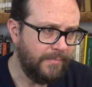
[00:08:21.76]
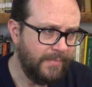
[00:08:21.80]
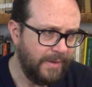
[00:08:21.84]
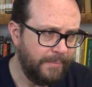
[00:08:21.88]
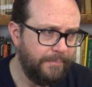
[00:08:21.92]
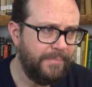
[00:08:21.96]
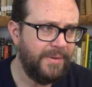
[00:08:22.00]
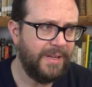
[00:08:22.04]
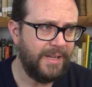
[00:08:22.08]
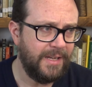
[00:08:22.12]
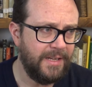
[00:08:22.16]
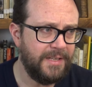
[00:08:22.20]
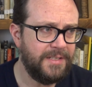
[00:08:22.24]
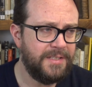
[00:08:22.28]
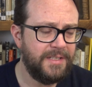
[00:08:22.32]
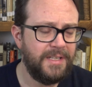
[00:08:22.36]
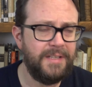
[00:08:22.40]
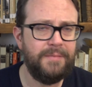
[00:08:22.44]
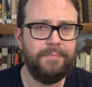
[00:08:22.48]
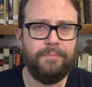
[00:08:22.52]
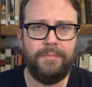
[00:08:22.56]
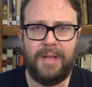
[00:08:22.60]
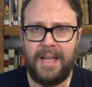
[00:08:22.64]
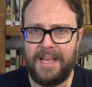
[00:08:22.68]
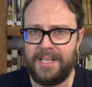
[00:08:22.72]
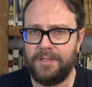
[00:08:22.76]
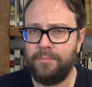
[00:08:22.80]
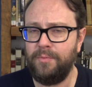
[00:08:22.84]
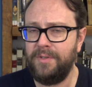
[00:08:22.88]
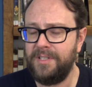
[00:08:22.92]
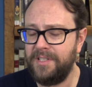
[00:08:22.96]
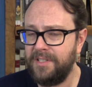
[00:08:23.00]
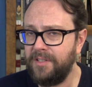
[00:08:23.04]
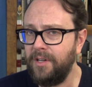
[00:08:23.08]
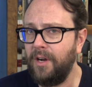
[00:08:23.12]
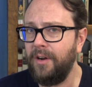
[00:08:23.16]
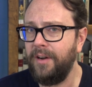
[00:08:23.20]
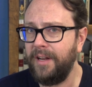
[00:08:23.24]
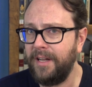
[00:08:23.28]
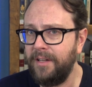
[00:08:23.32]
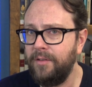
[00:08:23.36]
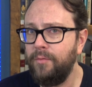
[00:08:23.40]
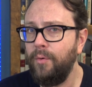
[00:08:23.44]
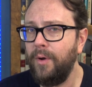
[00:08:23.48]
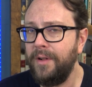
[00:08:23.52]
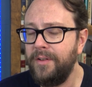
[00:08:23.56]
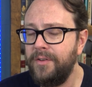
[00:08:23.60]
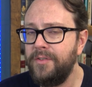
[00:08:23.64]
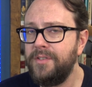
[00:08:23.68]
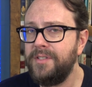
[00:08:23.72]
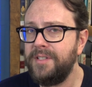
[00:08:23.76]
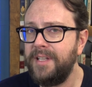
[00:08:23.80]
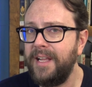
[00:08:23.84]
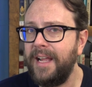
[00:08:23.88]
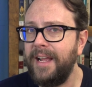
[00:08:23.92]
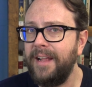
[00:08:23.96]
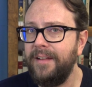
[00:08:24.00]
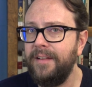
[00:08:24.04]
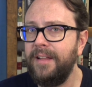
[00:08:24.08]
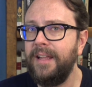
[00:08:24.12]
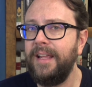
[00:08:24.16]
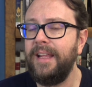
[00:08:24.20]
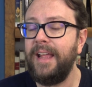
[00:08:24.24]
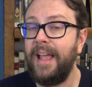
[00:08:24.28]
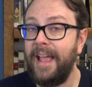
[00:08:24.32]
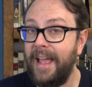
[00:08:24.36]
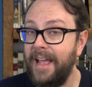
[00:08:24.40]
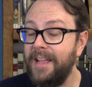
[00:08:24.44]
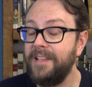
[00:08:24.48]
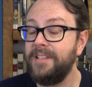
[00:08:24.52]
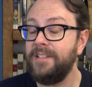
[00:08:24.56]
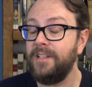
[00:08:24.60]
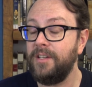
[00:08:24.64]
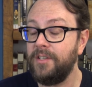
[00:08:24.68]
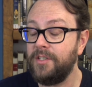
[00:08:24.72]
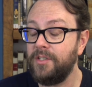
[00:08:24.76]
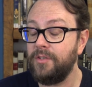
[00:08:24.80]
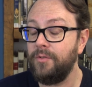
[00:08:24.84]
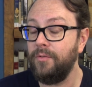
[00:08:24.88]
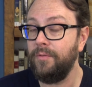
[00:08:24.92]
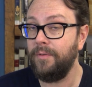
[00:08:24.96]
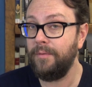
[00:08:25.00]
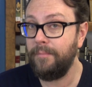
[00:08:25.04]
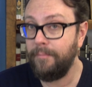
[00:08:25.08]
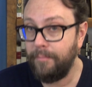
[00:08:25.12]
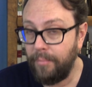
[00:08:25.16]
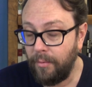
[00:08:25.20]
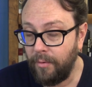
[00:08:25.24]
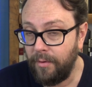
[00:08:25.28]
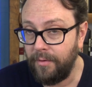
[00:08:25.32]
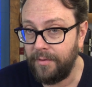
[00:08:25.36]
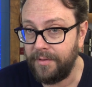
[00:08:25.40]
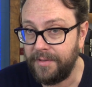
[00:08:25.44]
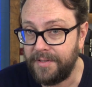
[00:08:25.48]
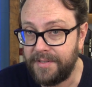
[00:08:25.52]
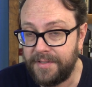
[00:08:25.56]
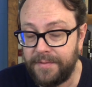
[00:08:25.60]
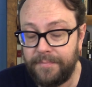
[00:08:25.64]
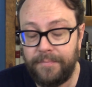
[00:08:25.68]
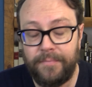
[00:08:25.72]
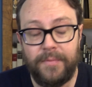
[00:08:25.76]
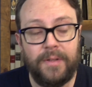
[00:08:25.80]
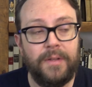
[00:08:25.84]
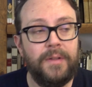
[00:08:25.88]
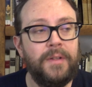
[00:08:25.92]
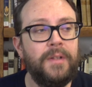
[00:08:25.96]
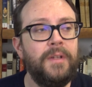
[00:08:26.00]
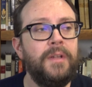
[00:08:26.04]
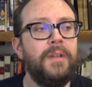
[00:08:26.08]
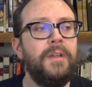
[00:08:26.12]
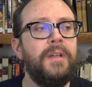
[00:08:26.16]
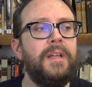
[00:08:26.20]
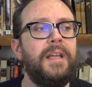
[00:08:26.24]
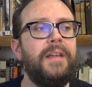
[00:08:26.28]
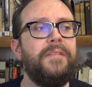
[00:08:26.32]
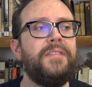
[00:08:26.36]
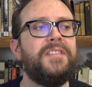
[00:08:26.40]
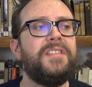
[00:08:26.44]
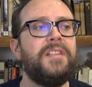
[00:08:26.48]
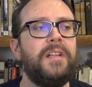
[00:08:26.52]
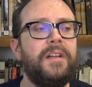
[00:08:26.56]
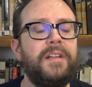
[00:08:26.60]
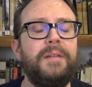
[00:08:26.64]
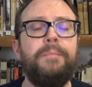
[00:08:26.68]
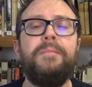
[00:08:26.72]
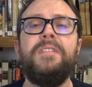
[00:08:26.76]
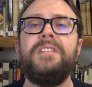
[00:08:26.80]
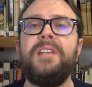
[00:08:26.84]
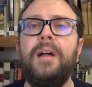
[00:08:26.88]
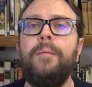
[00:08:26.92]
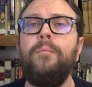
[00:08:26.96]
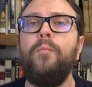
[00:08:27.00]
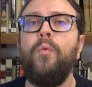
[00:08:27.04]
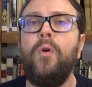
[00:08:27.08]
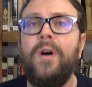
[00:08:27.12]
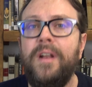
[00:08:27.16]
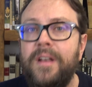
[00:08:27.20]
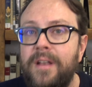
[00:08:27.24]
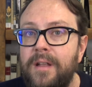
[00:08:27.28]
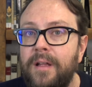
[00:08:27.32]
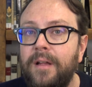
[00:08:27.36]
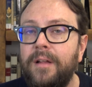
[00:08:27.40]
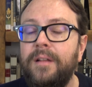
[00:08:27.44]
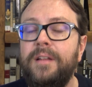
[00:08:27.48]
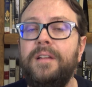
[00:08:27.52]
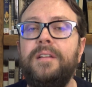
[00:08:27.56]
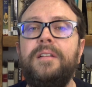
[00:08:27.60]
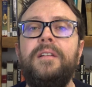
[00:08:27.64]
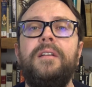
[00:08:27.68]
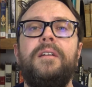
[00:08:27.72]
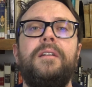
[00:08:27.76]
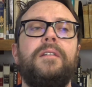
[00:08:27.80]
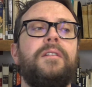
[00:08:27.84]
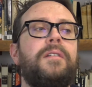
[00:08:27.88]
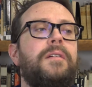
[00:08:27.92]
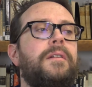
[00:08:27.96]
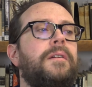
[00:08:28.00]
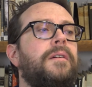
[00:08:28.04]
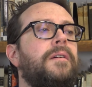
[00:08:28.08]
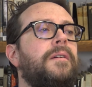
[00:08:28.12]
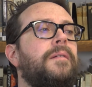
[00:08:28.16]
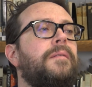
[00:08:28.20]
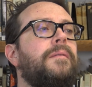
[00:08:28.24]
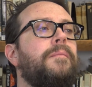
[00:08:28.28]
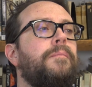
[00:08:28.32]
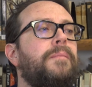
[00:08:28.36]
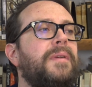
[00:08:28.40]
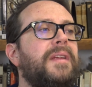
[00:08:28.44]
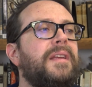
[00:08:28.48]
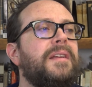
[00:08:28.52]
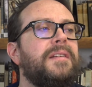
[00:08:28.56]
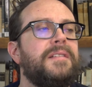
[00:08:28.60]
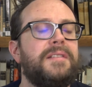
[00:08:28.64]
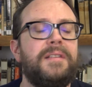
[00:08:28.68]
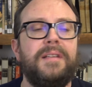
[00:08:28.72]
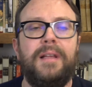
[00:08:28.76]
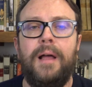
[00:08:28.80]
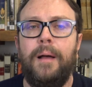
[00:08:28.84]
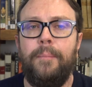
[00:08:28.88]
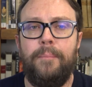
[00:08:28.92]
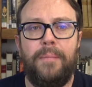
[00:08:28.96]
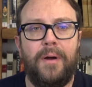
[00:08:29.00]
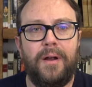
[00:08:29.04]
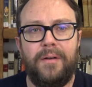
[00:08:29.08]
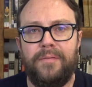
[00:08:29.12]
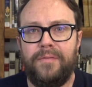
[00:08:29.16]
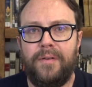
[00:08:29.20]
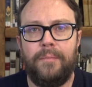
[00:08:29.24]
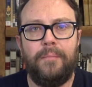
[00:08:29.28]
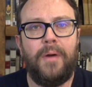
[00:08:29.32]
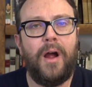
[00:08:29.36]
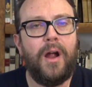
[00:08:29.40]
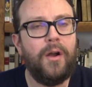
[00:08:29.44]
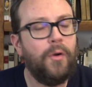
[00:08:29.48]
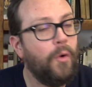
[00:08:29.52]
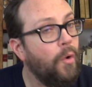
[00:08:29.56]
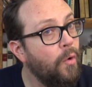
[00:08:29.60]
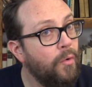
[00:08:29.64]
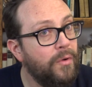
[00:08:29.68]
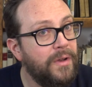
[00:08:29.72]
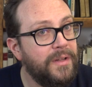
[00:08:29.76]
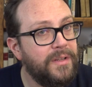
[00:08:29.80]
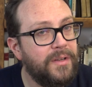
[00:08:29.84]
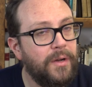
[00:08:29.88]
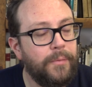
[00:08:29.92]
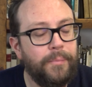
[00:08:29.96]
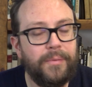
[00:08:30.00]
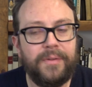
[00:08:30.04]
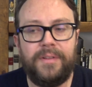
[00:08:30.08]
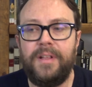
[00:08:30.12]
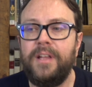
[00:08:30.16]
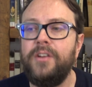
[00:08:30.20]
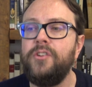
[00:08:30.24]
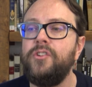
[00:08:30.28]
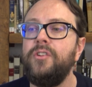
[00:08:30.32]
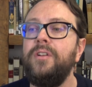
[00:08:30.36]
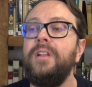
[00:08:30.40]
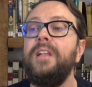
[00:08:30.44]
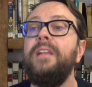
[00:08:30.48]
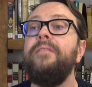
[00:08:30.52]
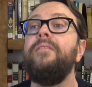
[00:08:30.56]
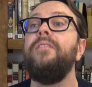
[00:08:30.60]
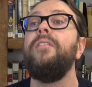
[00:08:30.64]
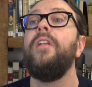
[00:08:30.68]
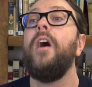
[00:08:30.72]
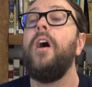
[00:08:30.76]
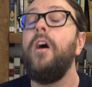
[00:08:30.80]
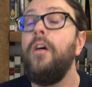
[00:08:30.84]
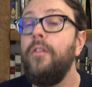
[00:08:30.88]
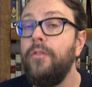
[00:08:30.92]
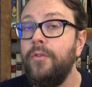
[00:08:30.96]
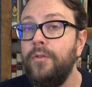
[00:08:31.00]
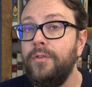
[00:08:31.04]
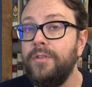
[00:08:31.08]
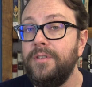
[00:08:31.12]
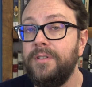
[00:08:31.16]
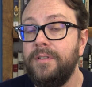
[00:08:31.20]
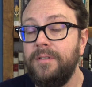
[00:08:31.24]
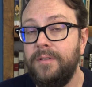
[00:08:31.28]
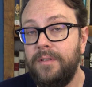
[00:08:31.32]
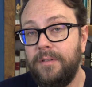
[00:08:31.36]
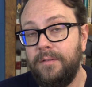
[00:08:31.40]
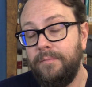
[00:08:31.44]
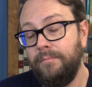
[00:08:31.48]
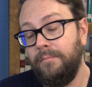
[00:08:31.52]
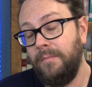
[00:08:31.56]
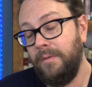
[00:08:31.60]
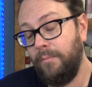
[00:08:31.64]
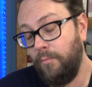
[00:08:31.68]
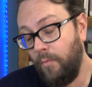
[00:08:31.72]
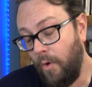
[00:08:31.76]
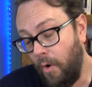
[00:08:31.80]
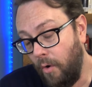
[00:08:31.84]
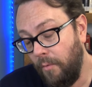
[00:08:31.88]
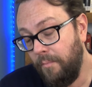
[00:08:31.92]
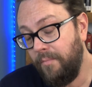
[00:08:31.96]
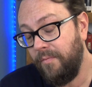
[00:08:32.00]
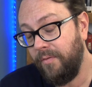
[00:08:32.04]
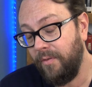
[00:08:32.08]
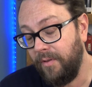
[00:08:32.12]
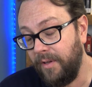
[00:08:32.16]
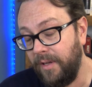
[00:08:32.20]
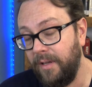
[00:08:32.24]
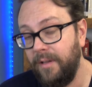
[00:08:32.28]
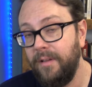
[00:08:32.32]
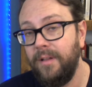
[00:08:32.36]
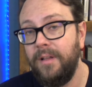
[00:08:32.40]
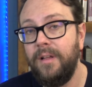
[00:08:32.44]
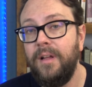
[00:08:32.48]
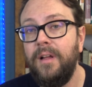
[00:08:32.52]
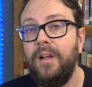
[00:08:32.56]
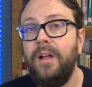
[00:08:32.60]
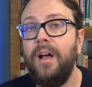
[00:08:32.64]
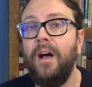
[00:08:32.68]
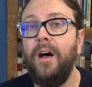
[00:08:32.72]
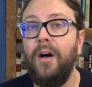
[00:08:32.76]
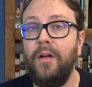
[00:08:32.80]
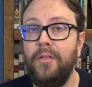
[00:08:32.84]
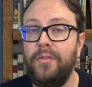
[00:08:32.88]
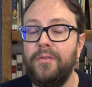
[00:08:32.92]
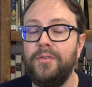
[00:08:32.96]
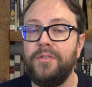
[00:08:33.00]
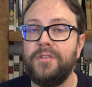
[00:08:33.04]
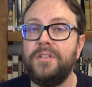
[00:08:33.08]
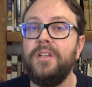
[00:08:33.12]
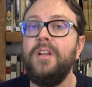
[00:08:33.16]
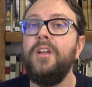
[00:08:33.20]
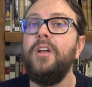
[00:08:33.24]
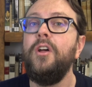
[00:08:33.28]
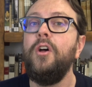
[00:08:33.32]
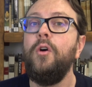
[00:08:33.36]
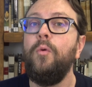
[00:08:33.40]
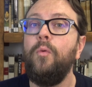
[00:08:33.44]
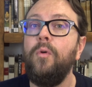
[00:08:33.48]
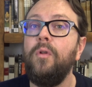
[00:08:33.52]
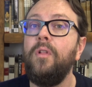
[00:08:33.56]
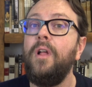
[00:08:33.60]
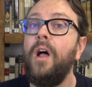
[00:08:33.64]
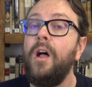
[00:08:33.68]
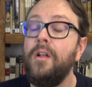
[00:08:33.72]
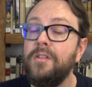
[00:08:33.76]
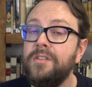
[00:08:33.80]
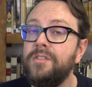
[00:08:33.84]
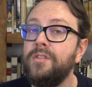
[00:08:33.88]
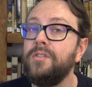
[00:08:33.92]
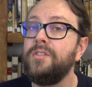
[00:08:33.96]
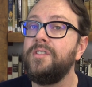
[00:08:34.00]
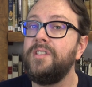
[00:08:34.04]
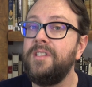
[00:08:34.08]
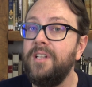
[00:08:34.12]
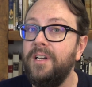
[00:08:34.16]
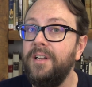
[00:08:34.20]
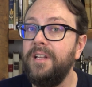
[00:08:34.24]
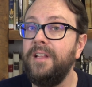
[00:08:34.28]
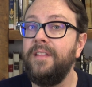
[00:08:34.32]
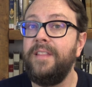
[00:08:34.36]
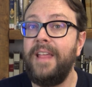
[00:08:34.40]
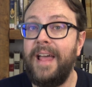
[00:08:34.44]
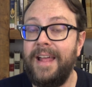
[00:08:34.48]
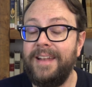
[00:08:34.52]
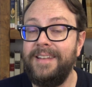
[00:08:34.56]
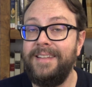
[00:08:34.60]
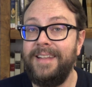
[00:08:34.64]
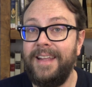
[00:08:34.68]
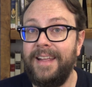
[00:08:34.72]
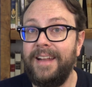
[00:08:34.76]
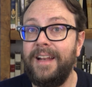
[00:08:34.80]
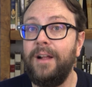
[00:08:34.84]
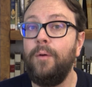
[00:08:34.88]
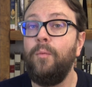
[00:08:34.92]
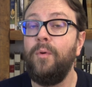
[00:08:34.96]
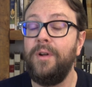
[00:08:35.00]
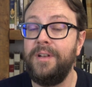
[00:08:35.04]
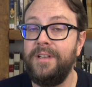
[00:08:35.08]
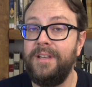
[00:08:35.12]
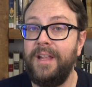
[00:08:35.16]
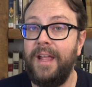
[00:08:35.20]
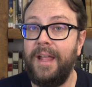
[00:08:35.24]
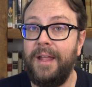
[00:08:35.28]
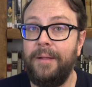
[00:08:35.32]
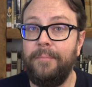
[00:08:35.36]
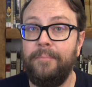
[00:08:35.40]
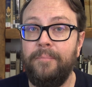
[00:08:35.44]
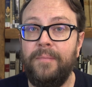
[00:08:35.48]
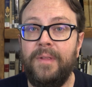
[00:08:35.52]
Because as we're starting to understand, it has a certain importance. If someone, because apart from our own interpretation, even others, hopefully others, will also study that data one day.